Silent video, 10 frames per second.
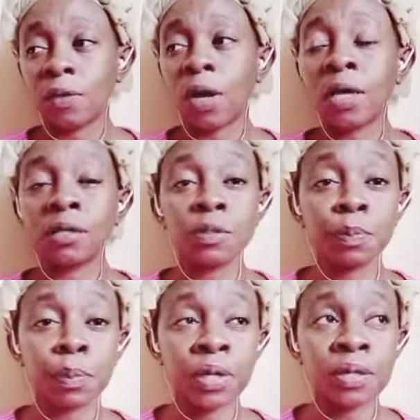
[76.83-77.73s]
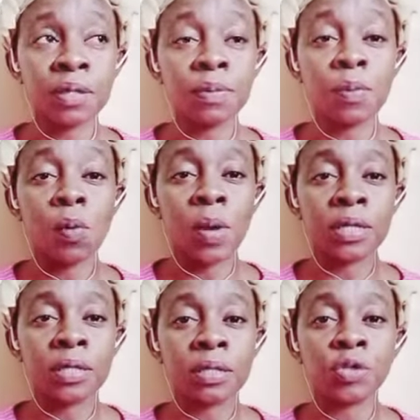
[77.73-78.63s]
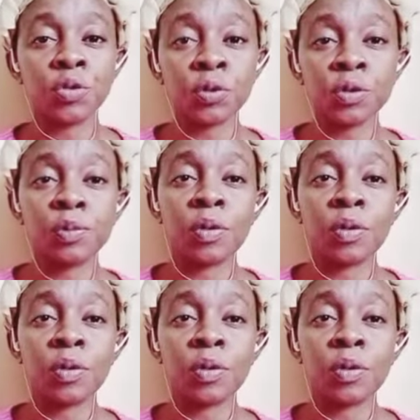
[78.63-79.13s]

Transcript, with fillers: and spread them wide. They should not be